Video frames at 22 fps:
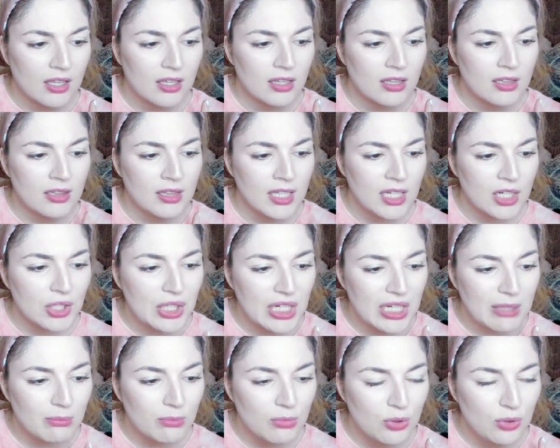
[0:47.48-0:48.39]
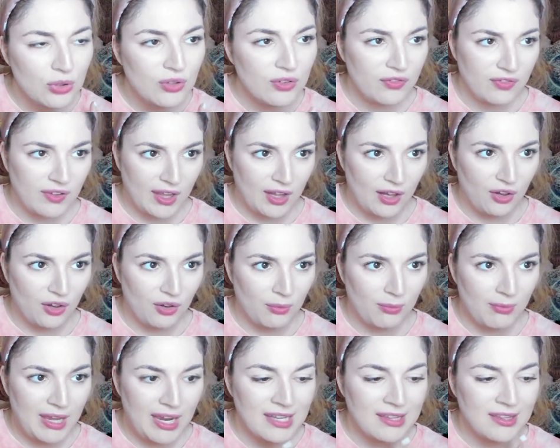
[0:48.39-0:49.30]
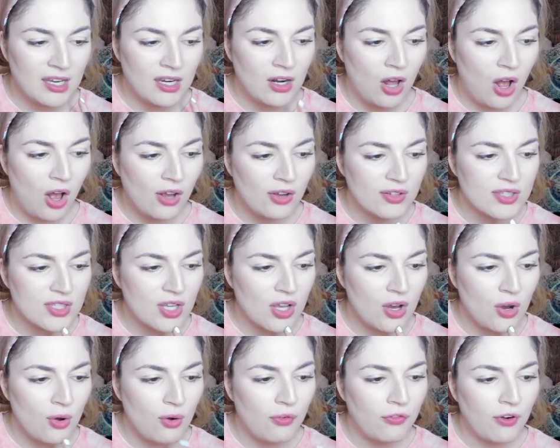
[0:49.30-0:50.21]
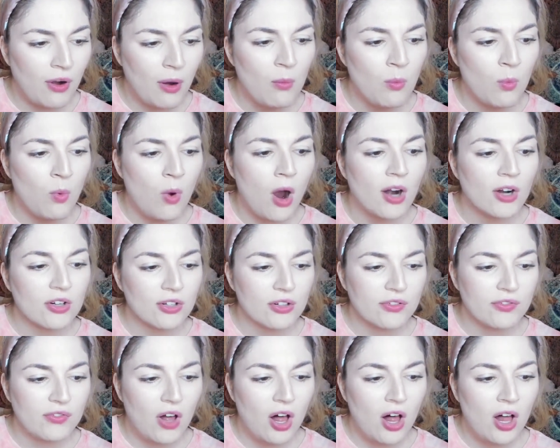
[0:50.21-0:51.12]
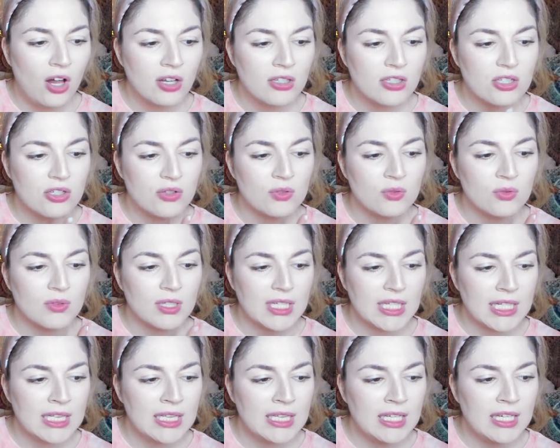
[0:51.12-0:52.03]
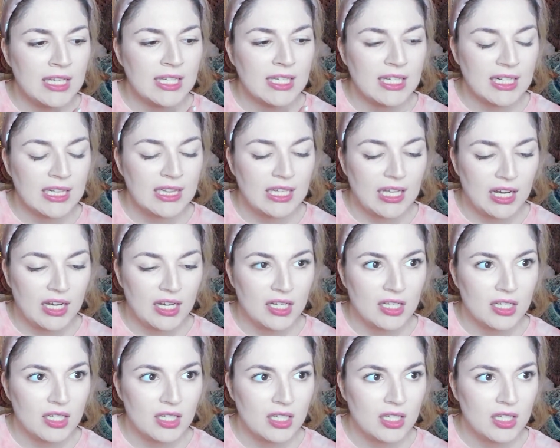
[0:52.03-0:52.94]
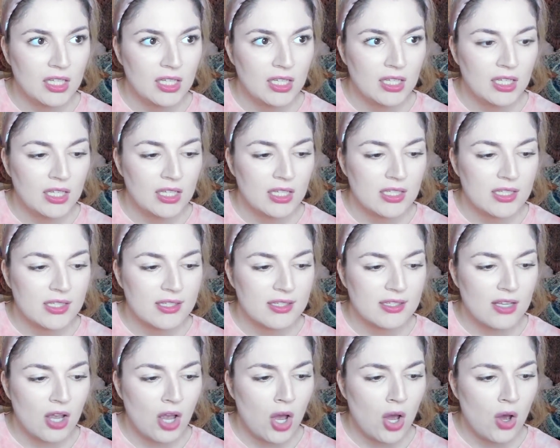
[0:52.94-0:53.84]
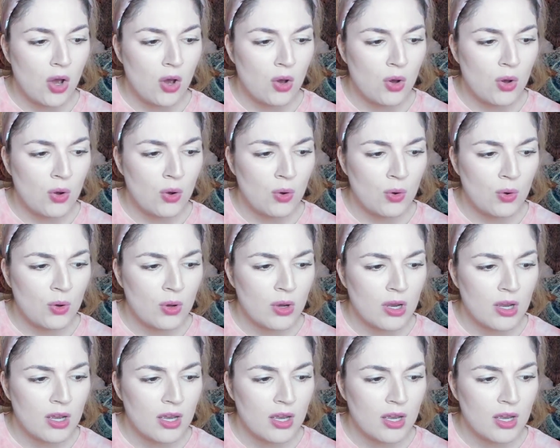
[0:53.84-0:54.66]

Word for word: lyric mood film and then also from waterfall to Illa Illa. So